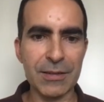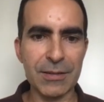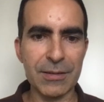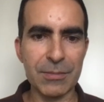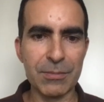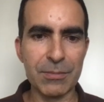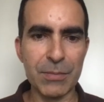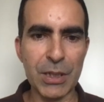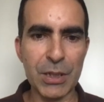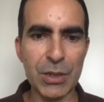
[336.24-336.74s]

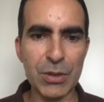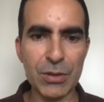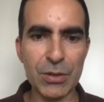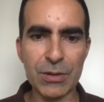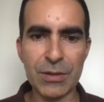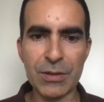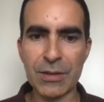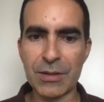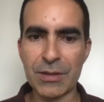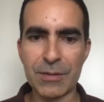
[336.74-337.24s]

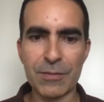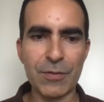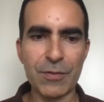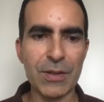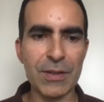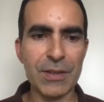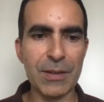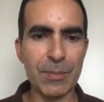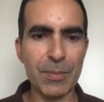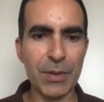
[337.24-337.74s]
measure, for
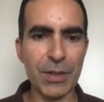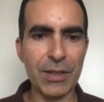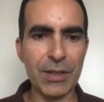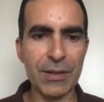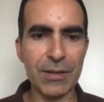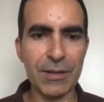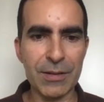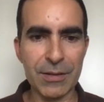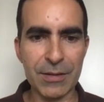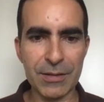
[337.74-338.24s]
example,
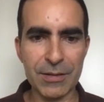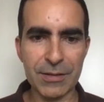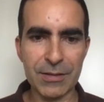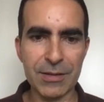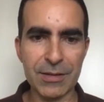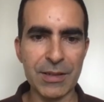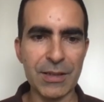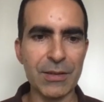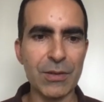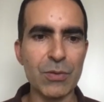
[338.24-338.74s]
here,
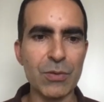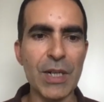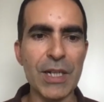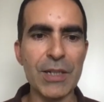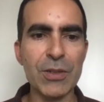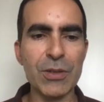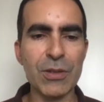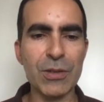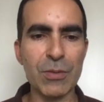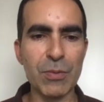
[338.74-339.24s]

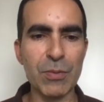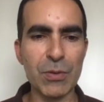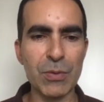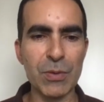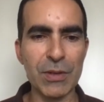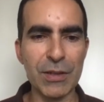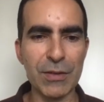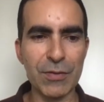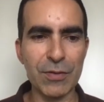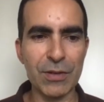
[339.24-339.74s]
interactions
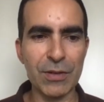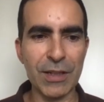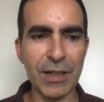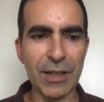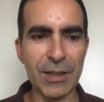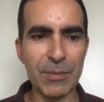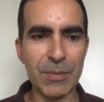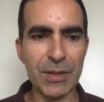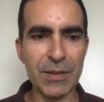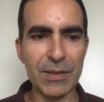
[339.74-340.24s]
between different
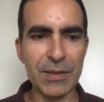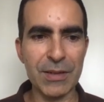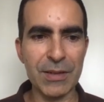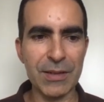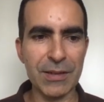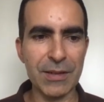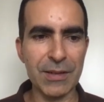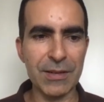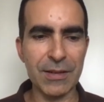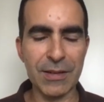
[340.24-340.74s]
elements
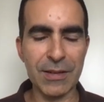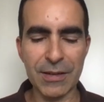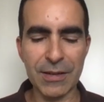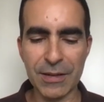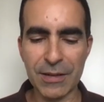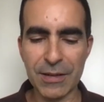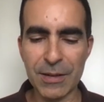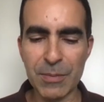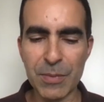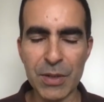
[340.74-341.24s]
in
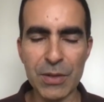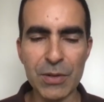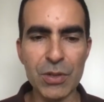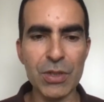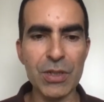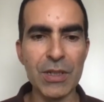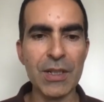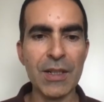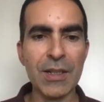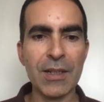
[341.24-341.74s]
an image,